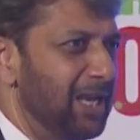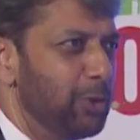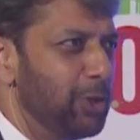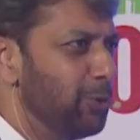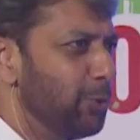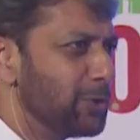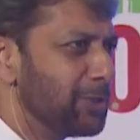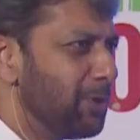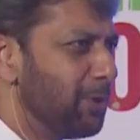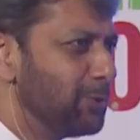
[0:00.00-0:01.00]
Anybody
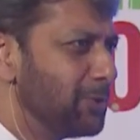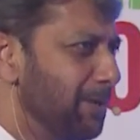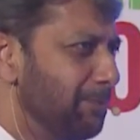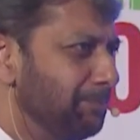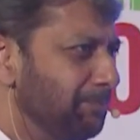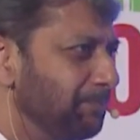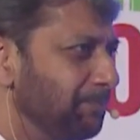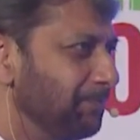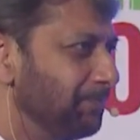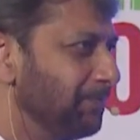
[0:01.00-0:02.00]
knows about them?
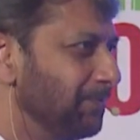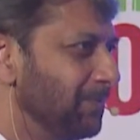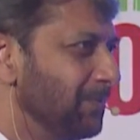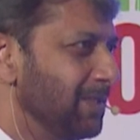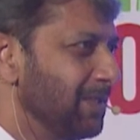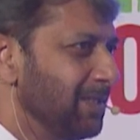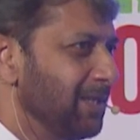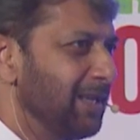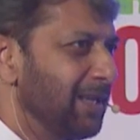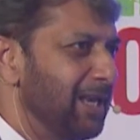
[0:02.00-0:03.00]

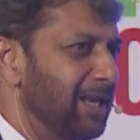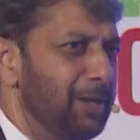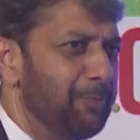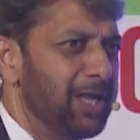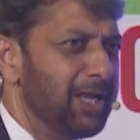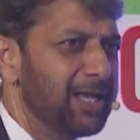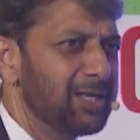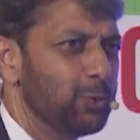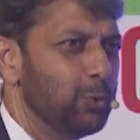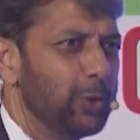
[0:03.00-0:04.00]
Can anybody
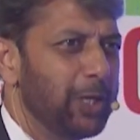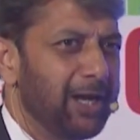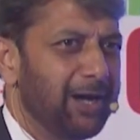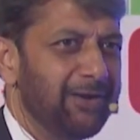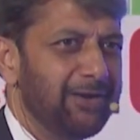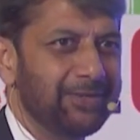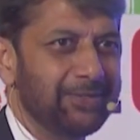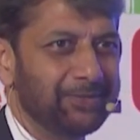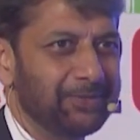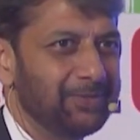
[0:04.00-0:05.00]
guess who they are?
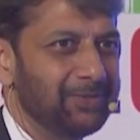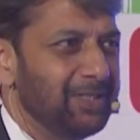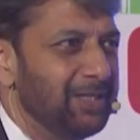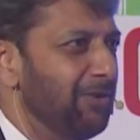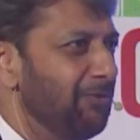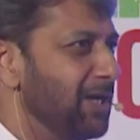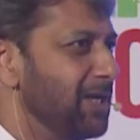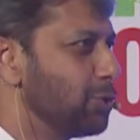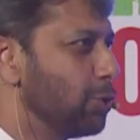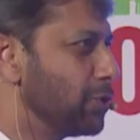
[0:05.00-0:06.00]

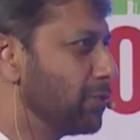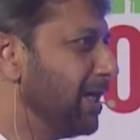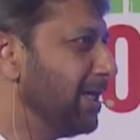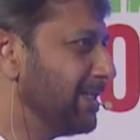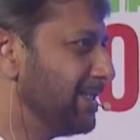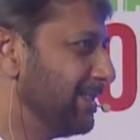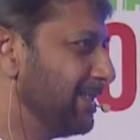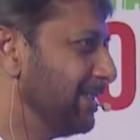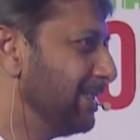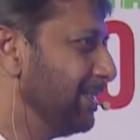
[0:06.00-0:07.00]
One is Roosevelt,
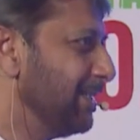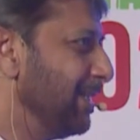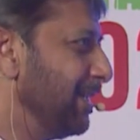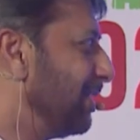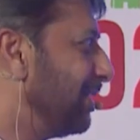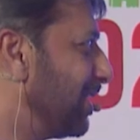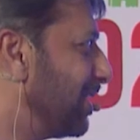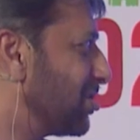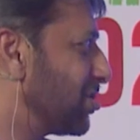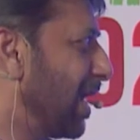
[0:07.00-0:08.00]

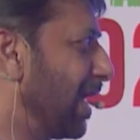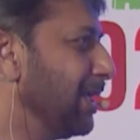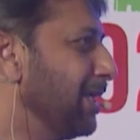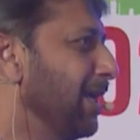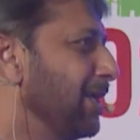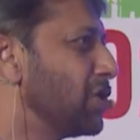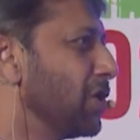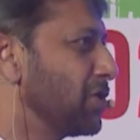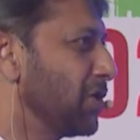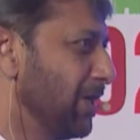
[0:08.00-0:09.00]
there is Stalin and
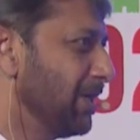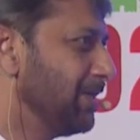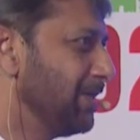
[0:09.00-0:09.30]
Churchill.